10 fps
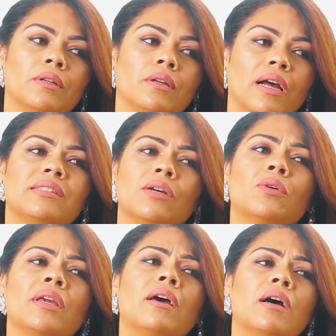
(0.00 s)
I said,
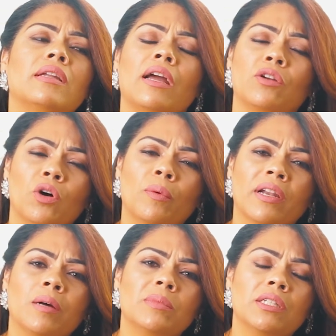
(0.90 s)
oh yeah, honey, I know
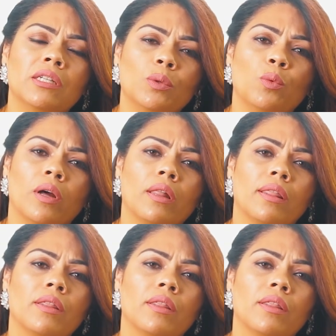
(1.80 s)
what I'm dealing with.